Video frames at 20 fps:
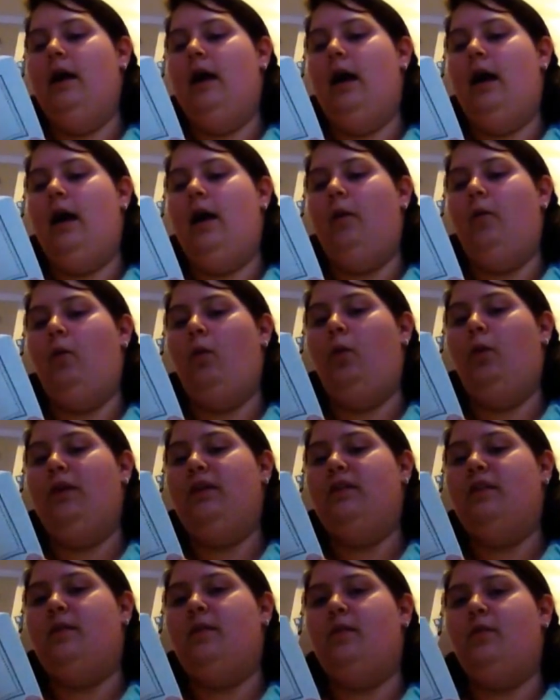what we
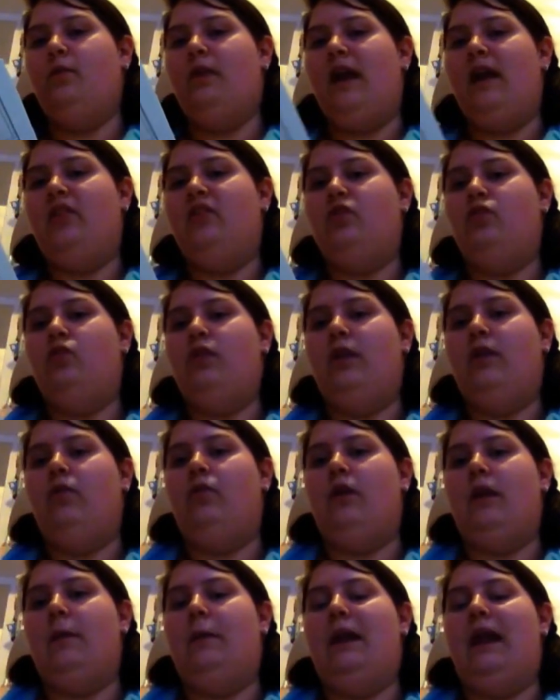do is we actually read
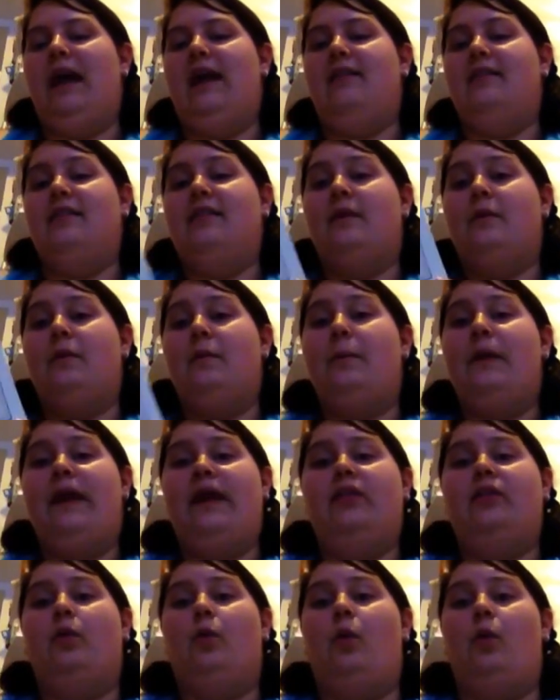3 plays and then we
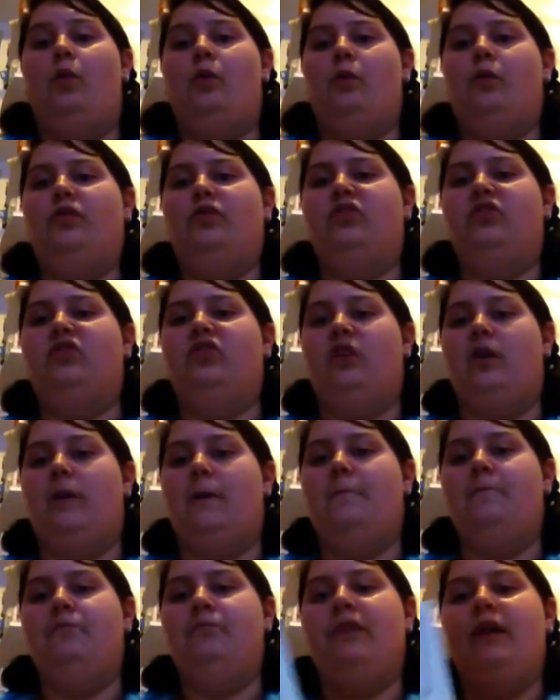pick the one we want to
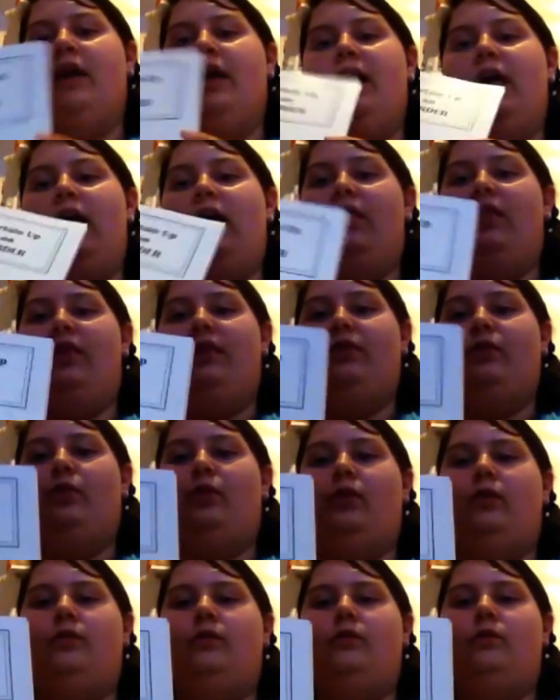do, and this
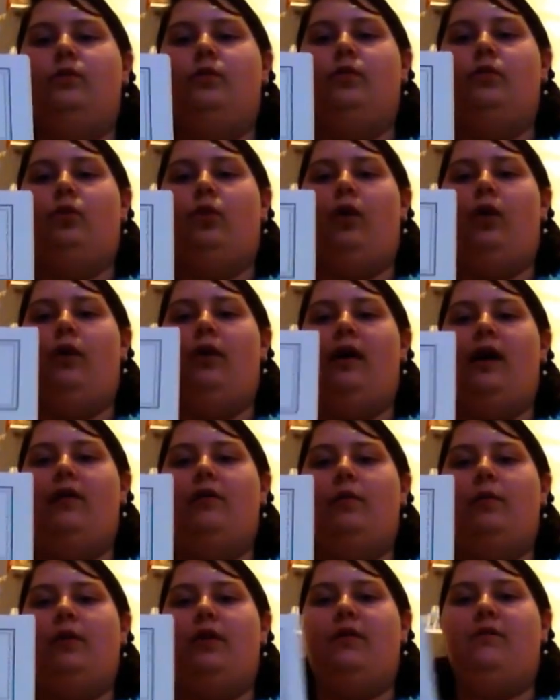one was what
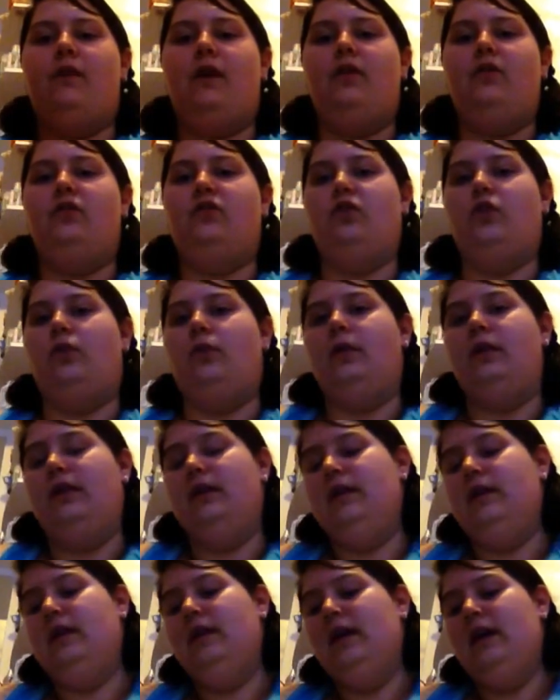everybody voted on.
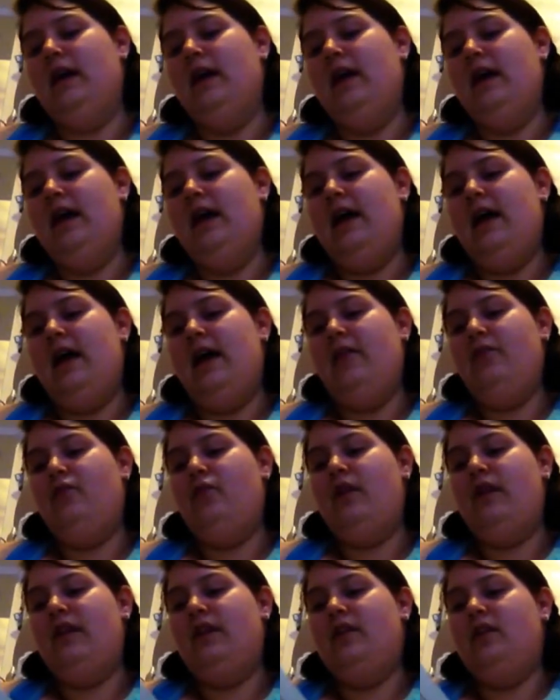It's
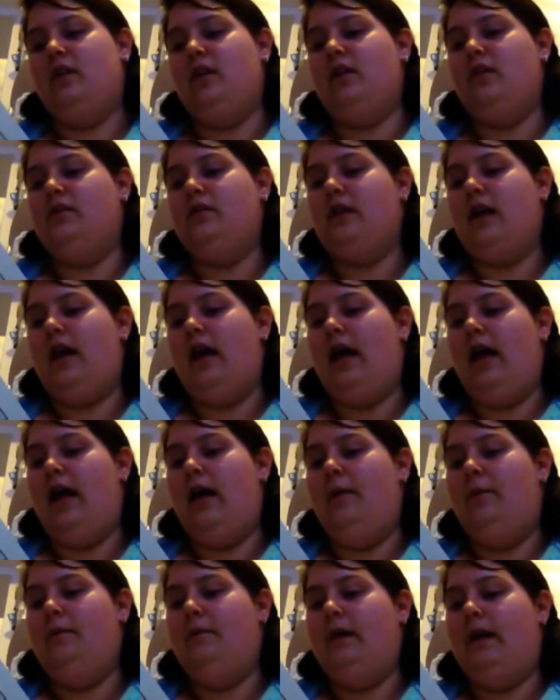really good.
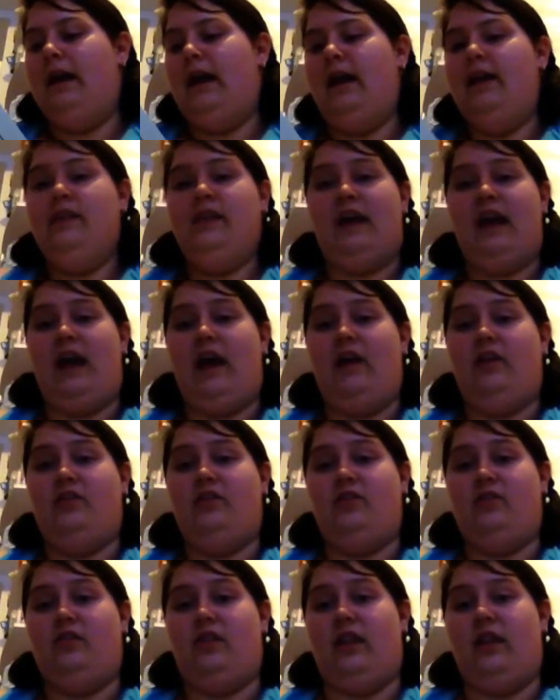I like the
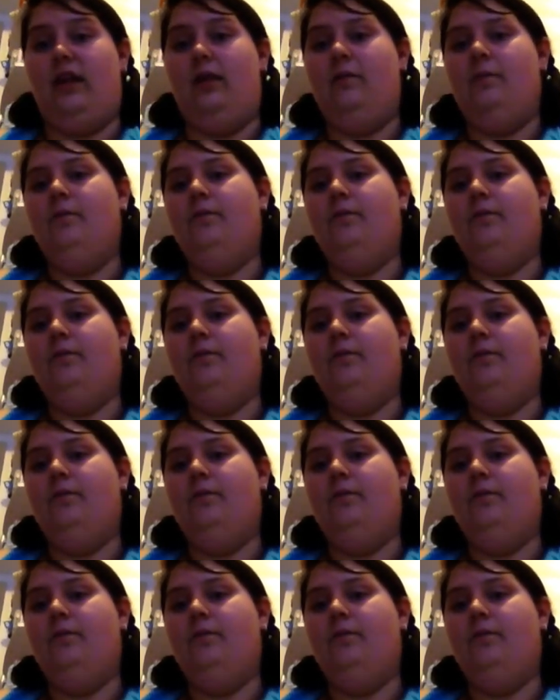characters in it.